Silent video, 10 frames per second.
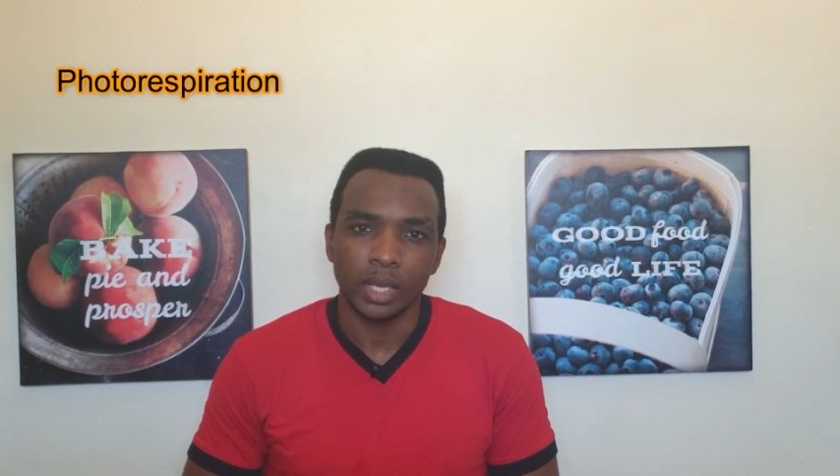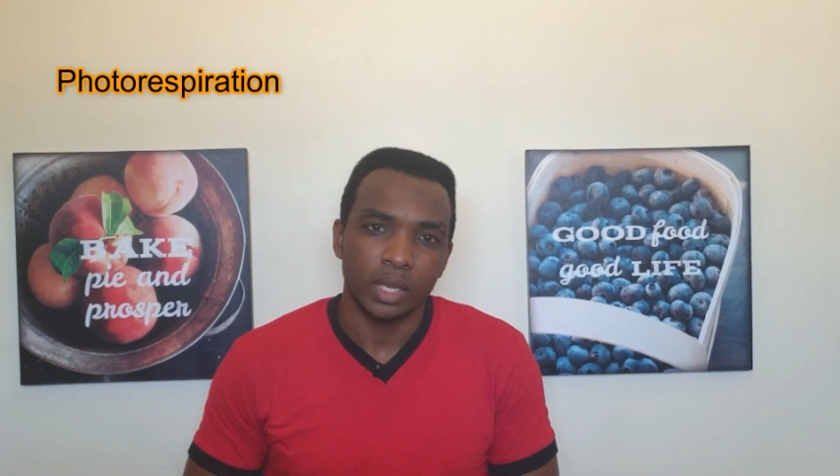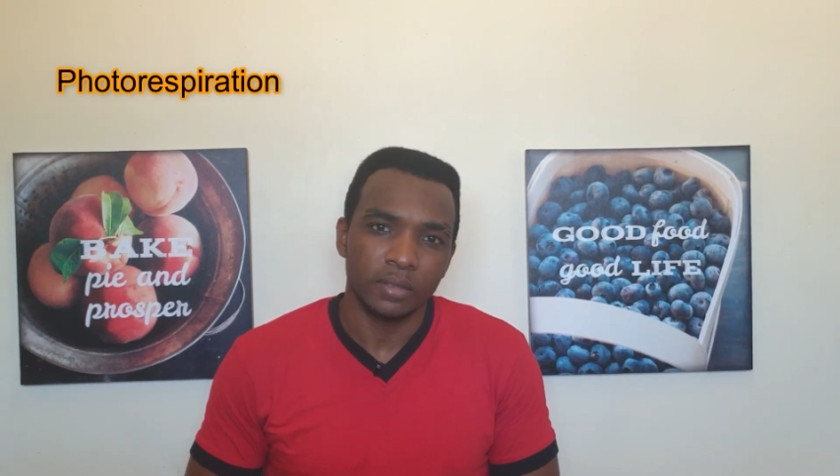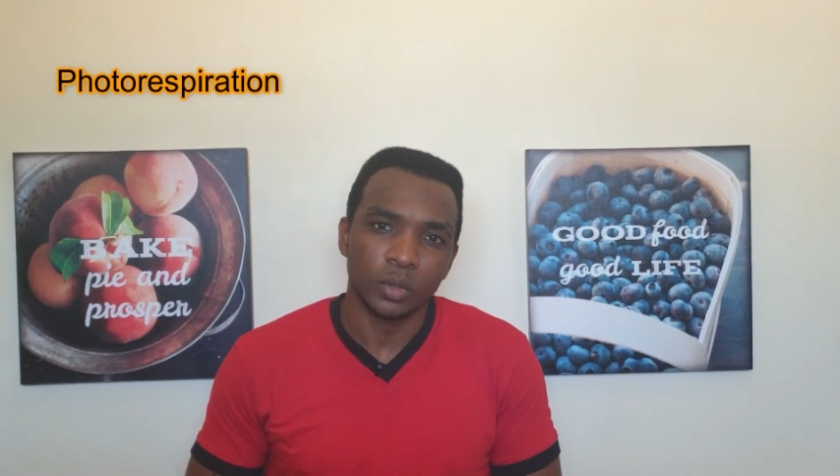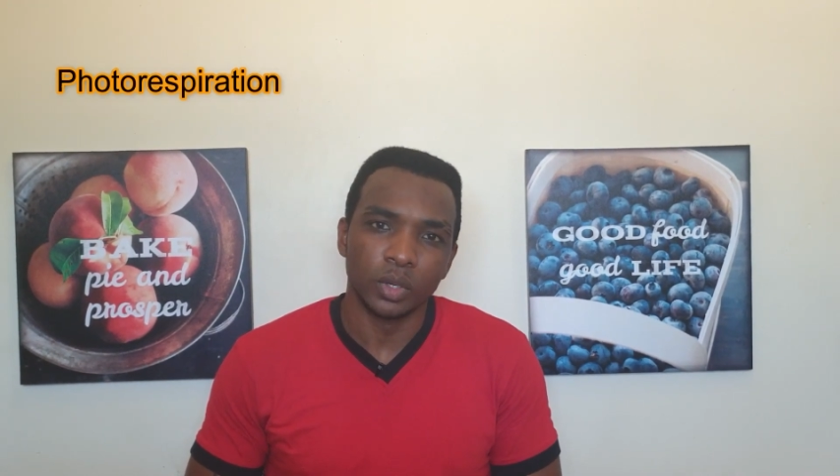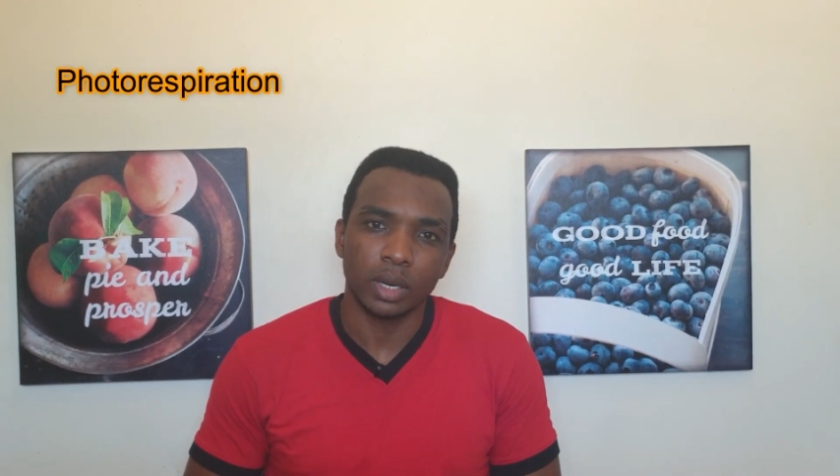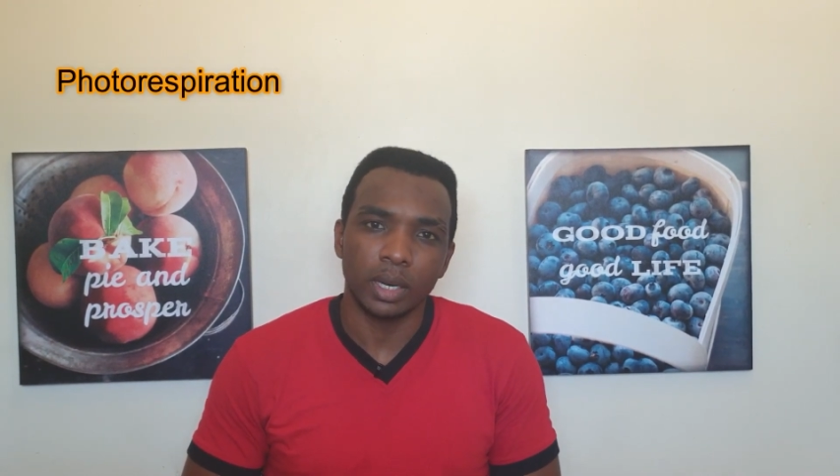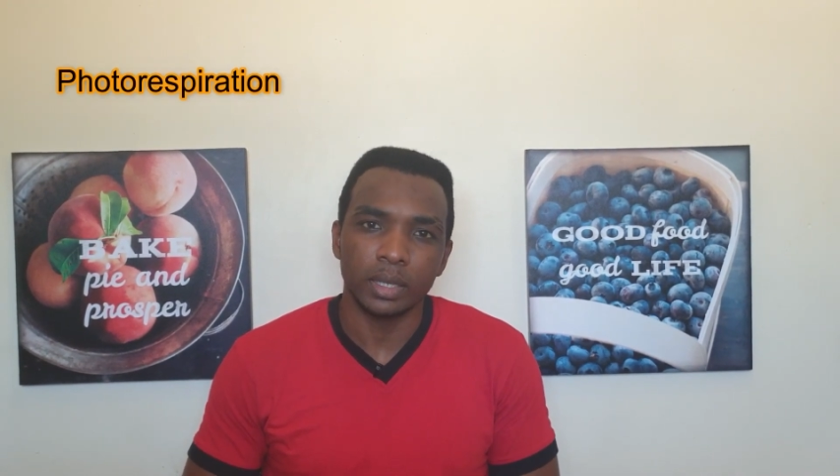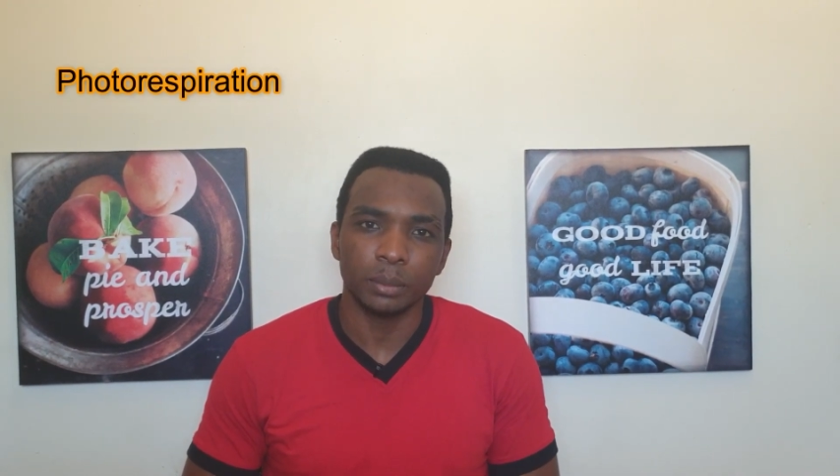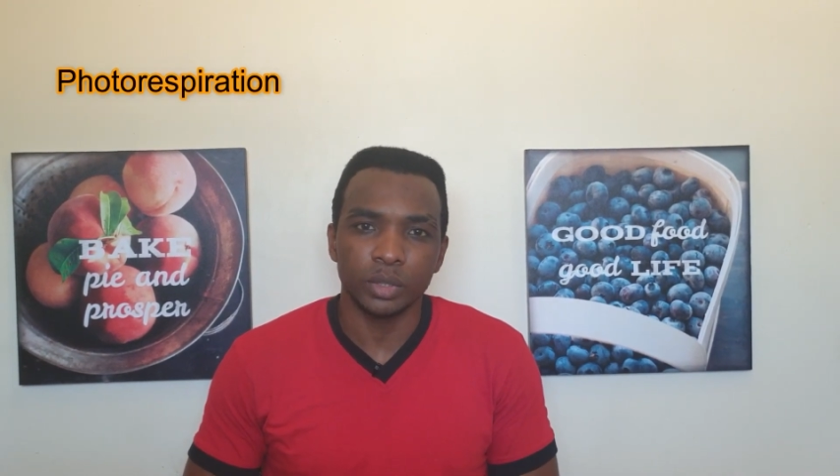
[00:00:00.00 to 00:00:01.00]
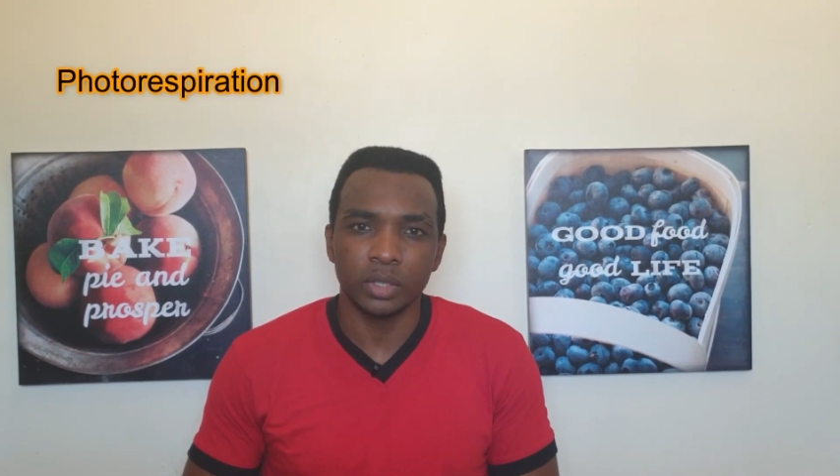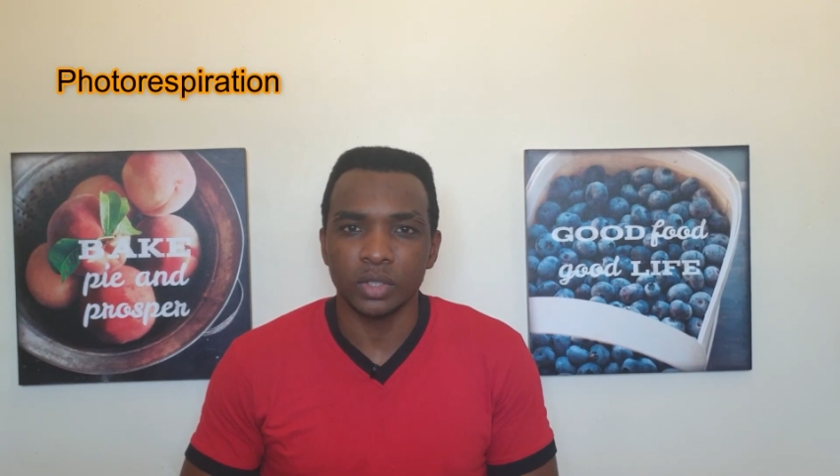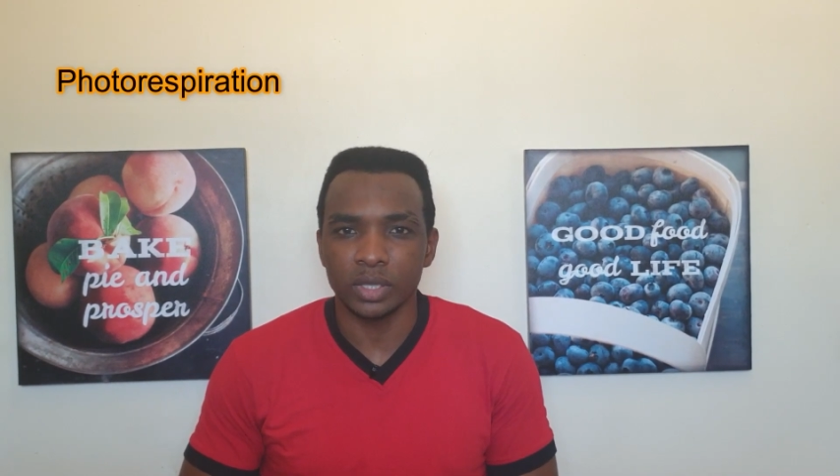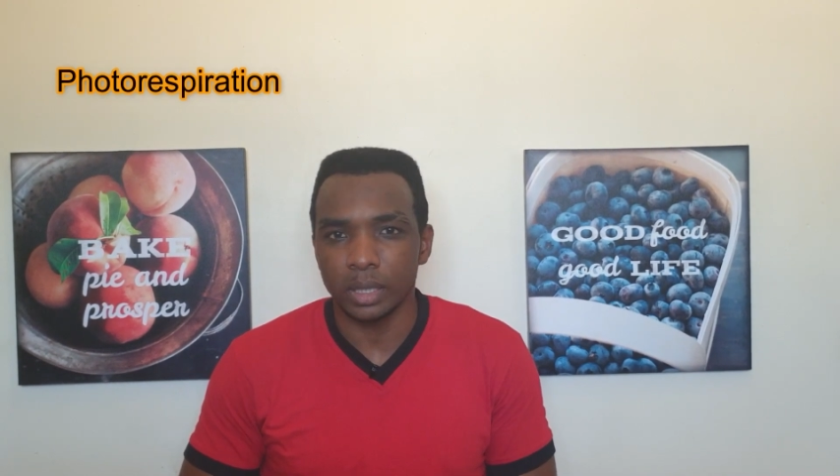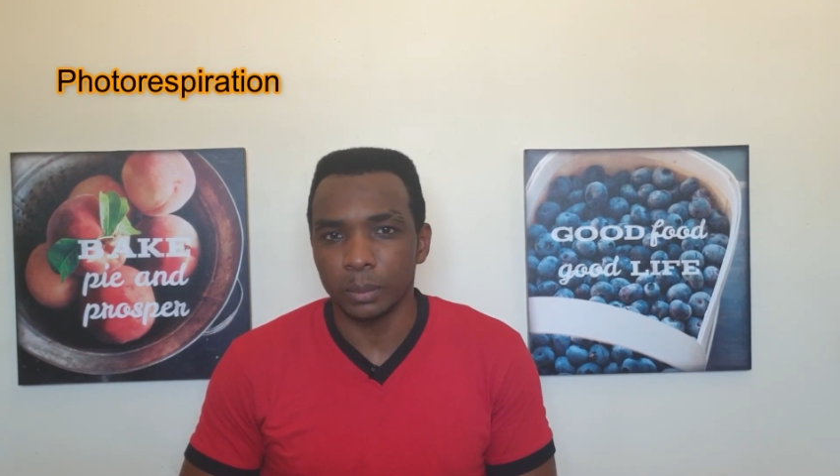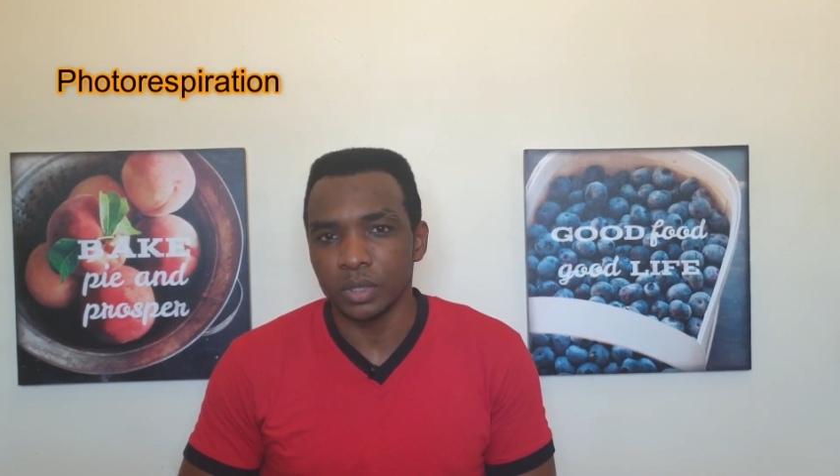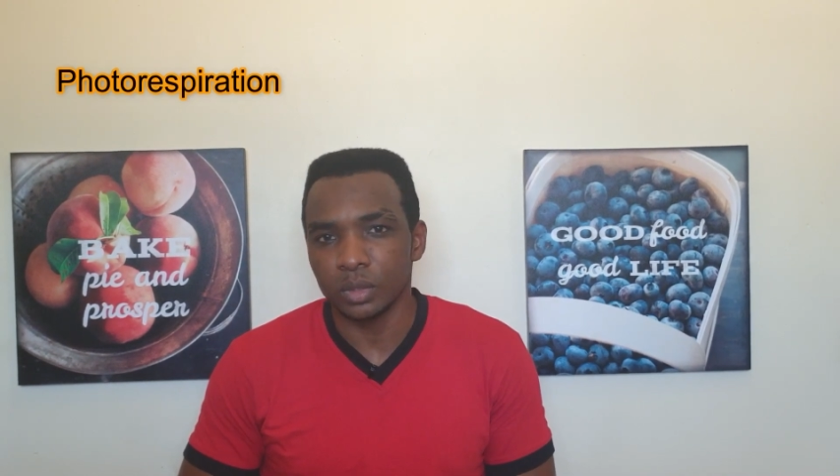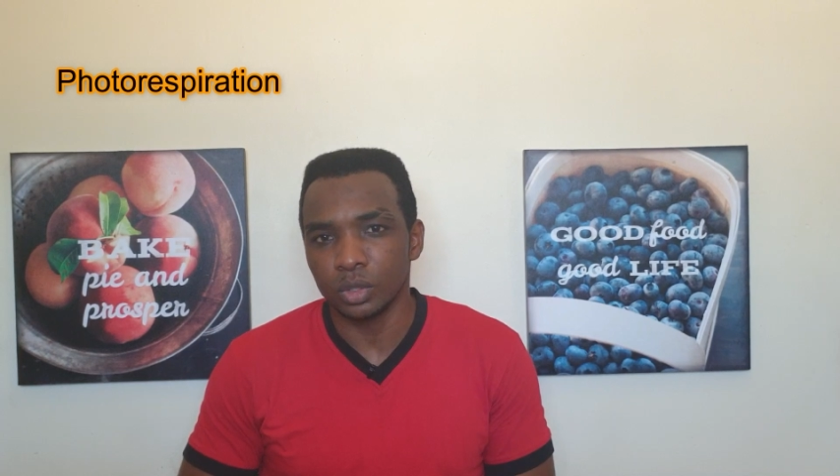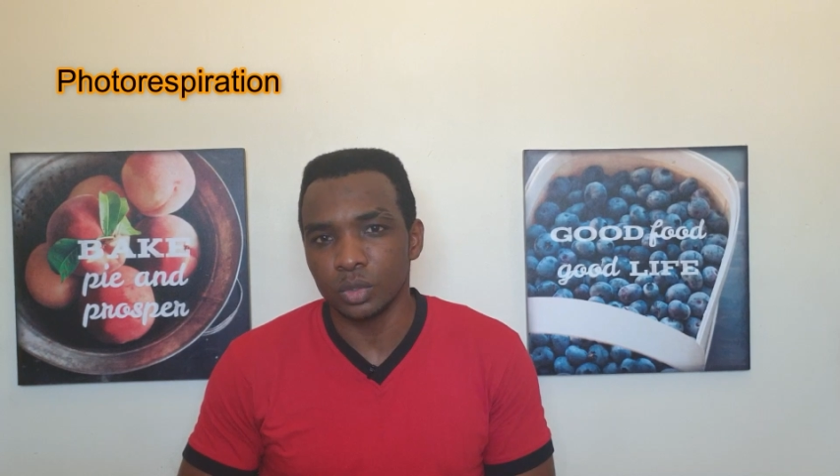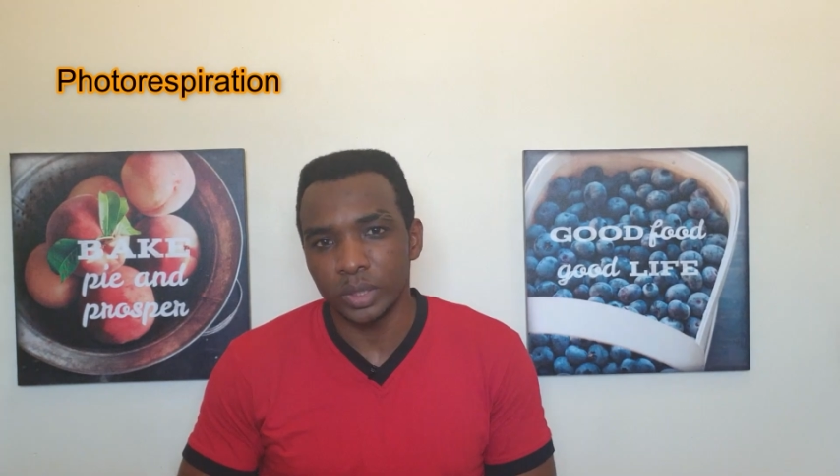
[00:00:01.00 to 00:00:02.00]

If you recall, in previous episodes,